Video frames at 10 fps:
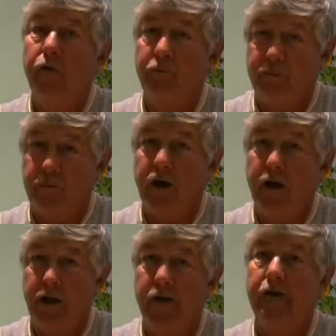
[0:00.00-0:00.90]
An awful
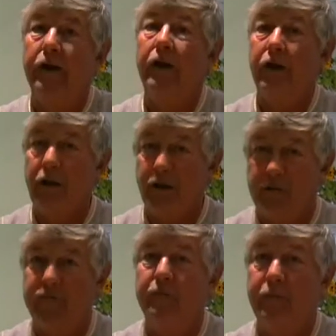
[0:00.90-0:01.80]
lot. I learned a
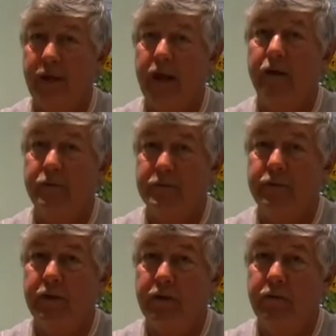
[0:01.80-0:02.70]
lot from Leo
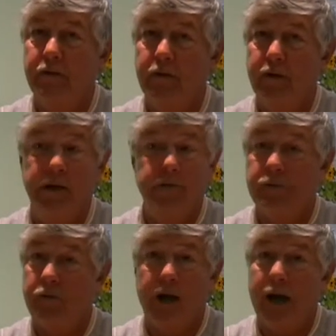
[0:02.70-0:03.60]
as well. And he
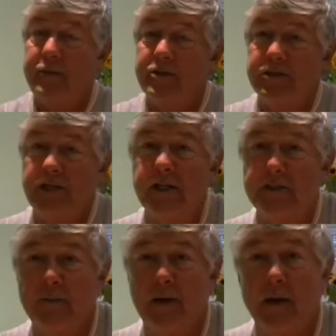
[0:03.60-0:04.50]
was quite happy to
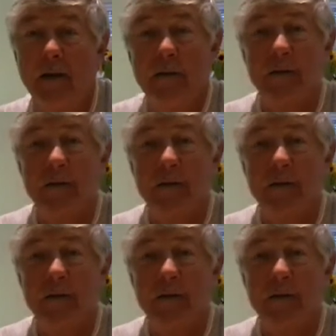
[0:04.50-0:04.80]
teach me.